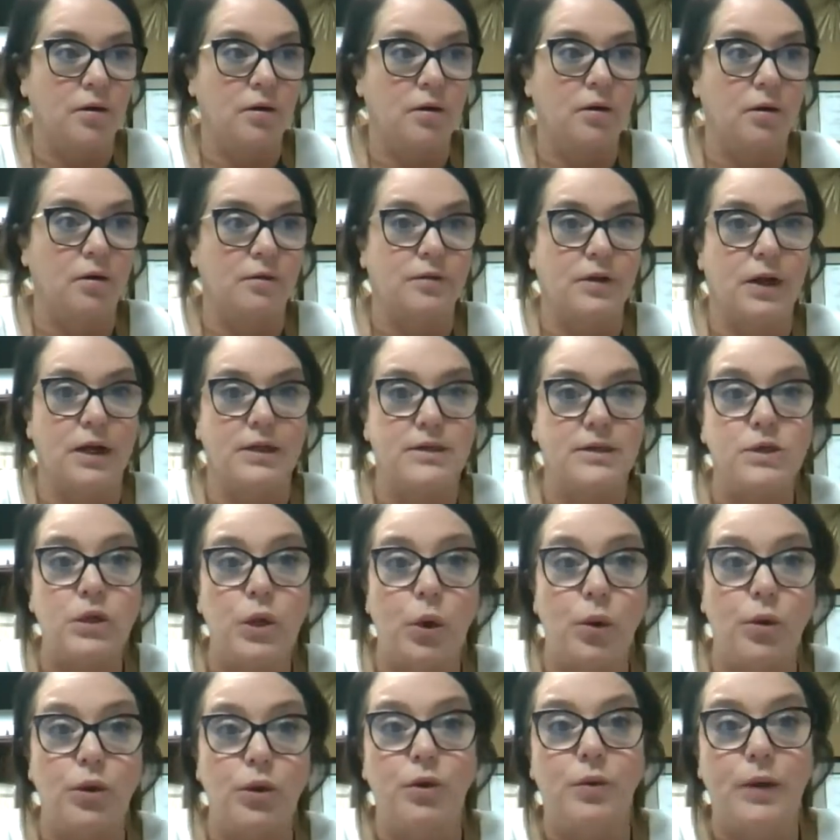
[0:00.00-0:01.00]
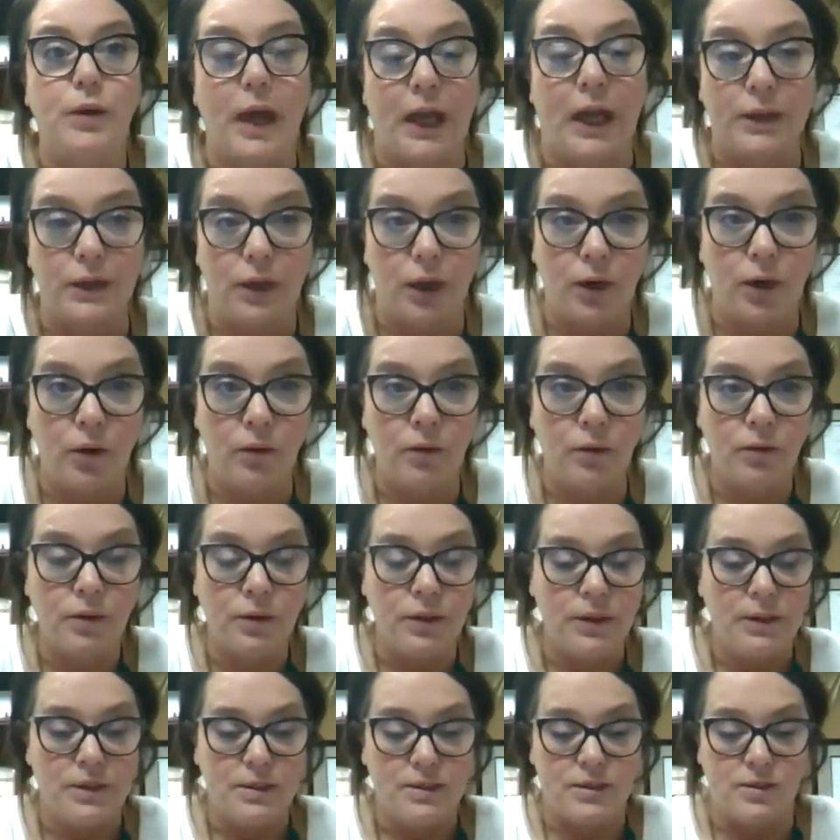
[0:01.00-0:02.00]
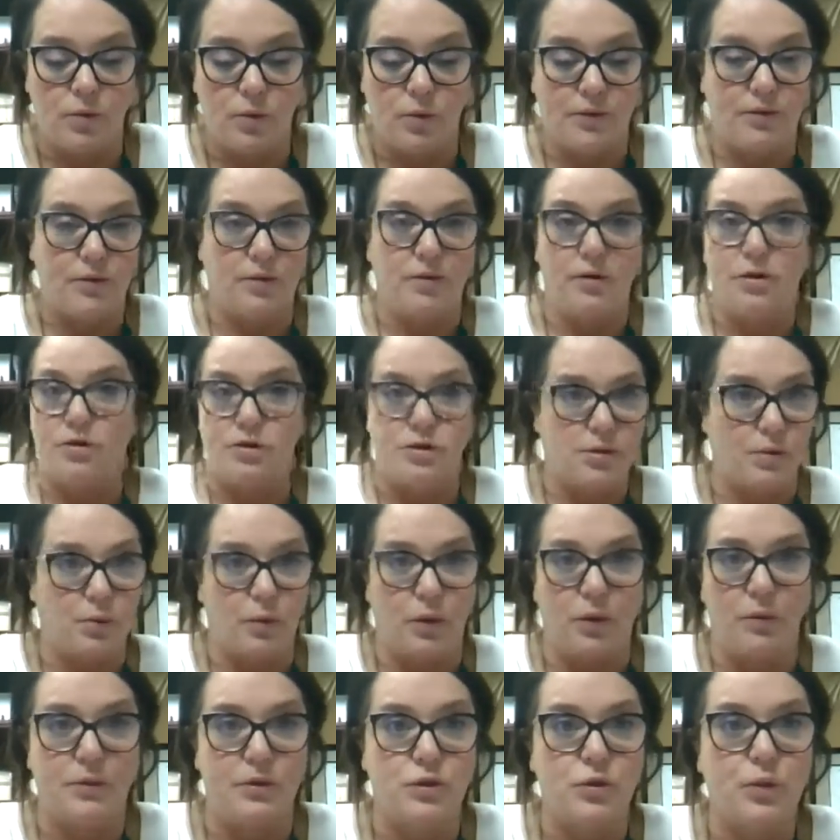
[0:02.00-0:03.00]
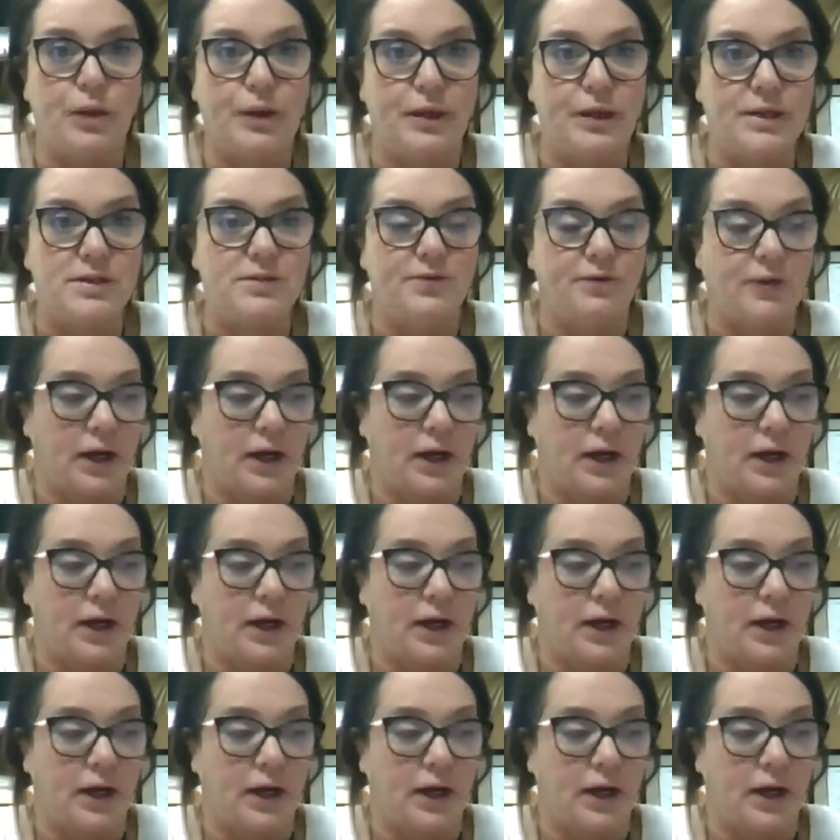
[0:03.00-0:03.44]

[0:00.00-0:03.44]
your thoughts know you can go. So whether you're somewhere in between, it's